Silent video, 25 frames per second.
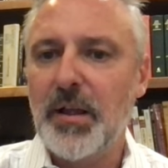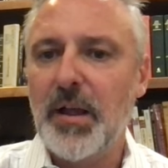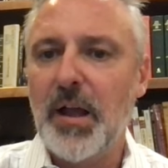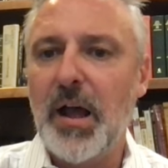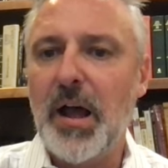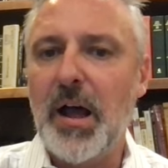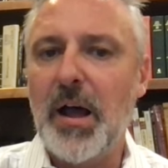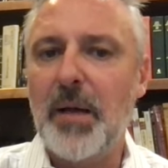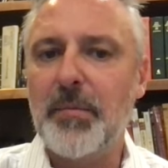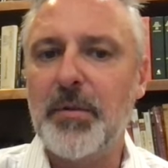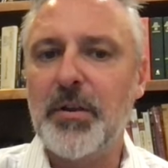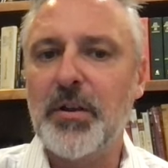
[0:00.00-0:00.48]

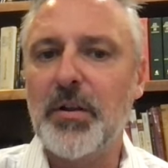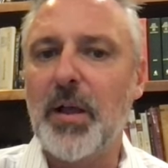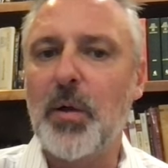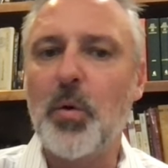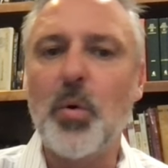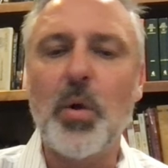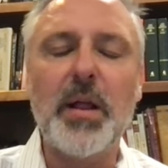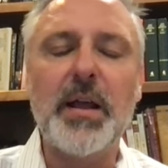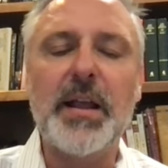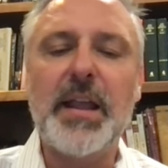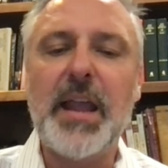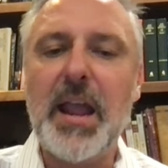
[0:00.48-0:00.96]
And you're like,
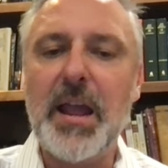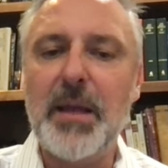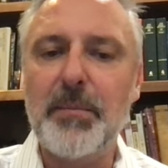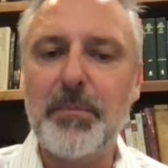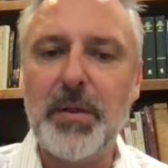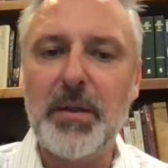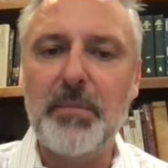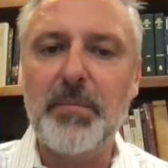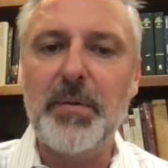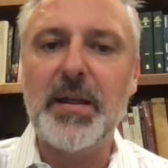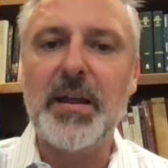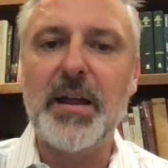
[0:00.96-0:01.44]
well, it can't
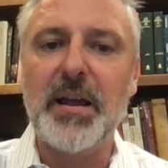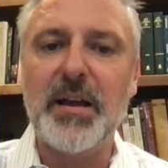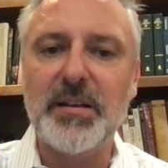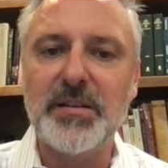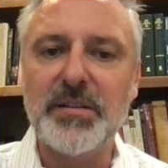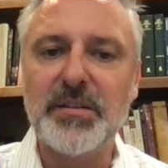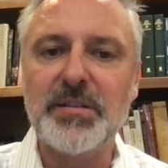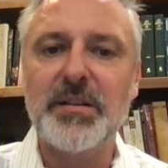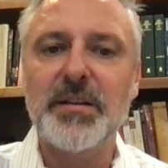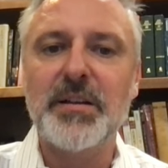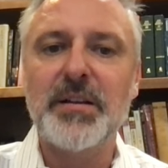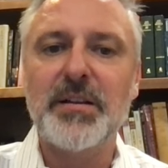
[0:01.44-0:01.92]
be
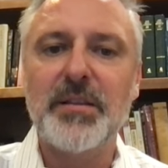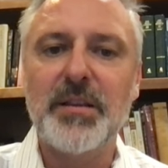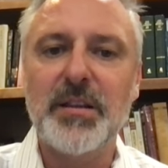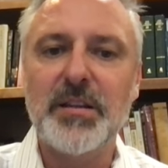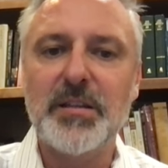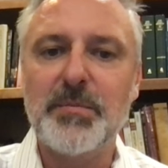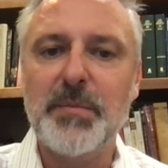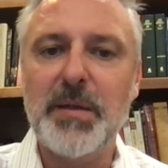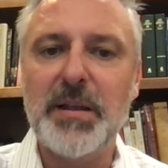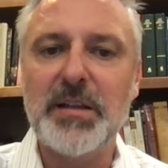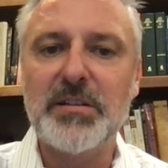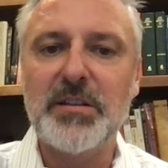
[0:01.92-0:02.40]
because
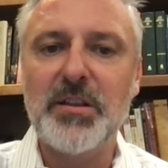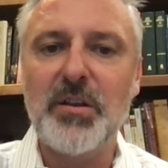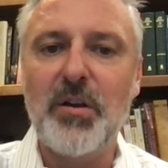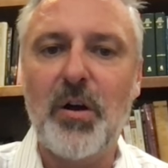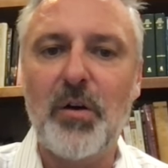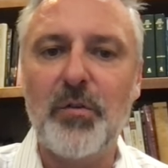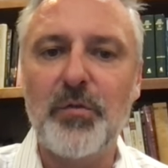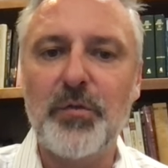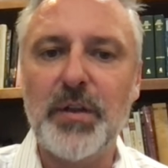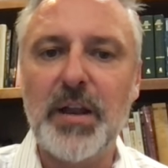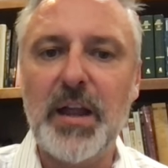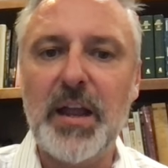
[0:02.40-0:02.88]
this makes the
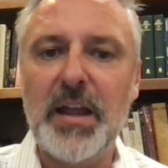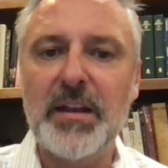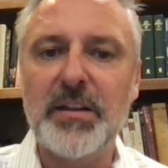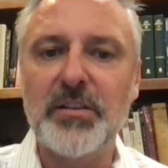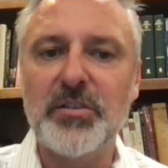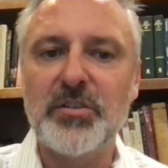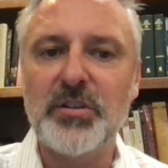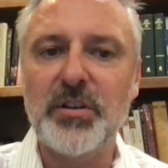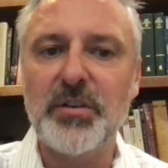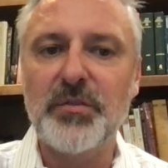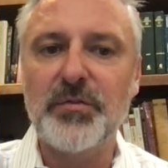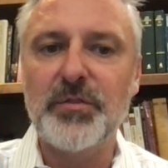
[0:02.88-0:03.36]
alpha to eta
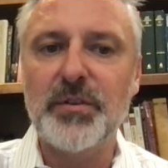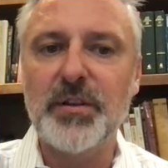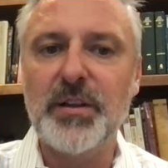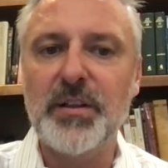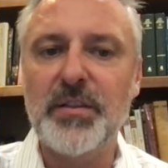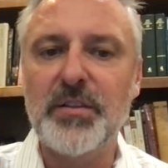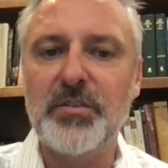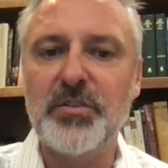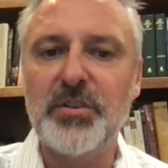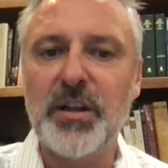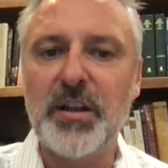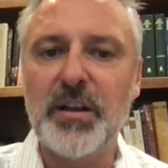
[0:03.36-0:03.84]
shift in
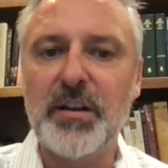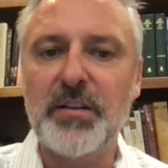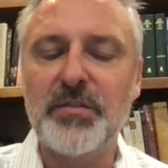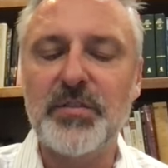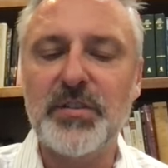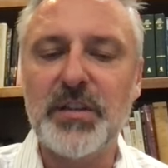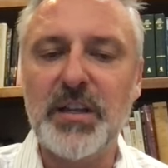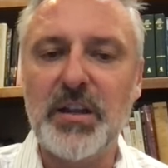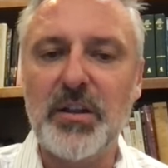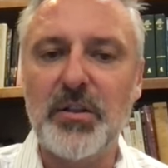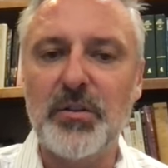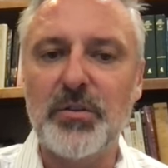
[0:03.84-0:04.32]
the genitive
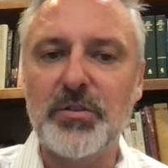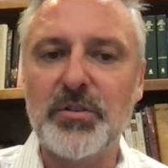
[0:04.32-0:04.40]
singular.